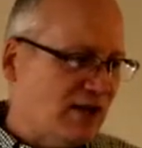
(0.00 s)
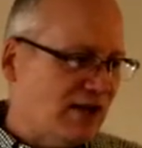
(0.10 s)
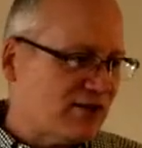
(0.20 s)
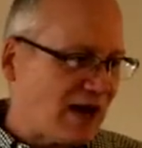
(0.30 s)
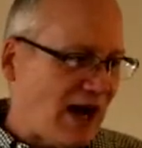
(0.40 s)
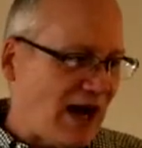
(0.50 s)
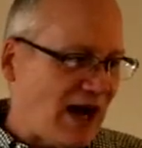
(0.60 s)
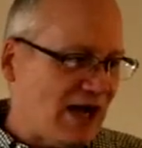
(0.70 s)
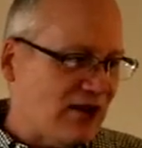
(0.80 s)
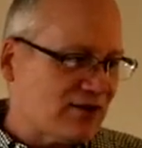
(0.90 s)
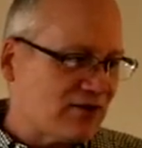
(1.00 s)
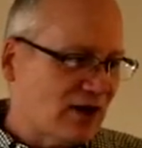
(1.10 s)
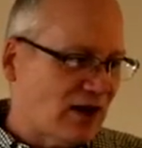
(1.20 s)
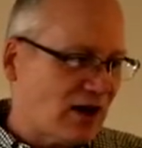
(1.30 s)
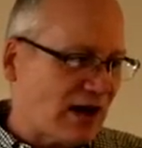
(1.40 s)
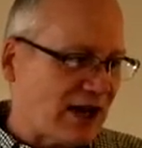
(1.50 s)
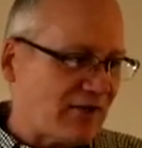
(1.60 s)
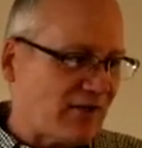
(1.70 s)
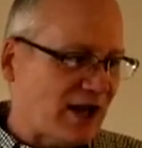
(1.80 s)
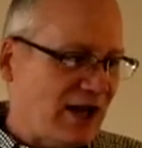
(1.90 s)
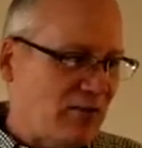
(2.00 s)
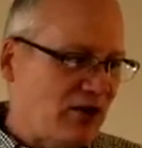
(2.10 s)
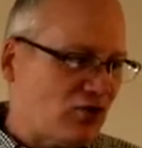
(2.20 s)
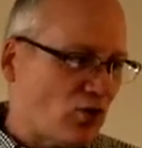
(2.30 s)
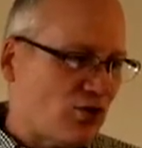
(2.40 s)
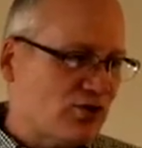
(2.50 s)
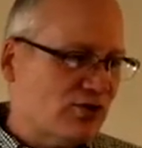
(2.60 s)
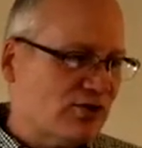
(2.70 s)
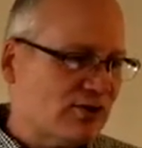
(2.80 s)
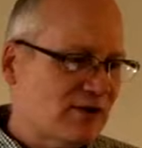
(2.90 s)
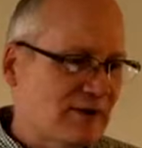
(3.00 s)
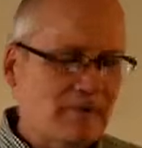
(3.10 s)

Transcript: his eyes like flaming torches.